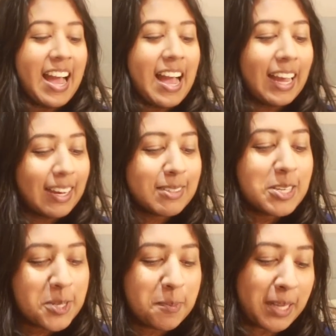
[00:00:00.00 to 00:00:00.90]
How
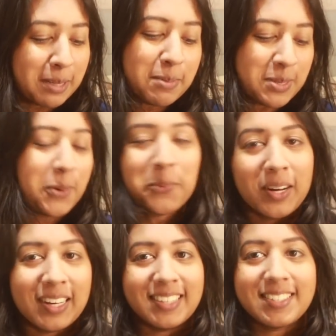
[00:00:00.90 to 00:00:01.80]
did you become so
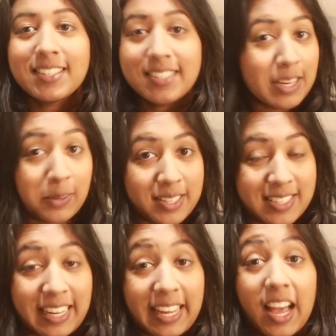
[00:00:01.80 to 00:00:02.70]
wise?
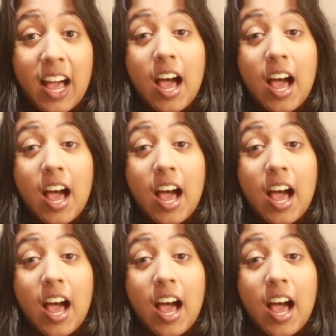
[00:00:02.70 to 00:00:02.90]
Seriously.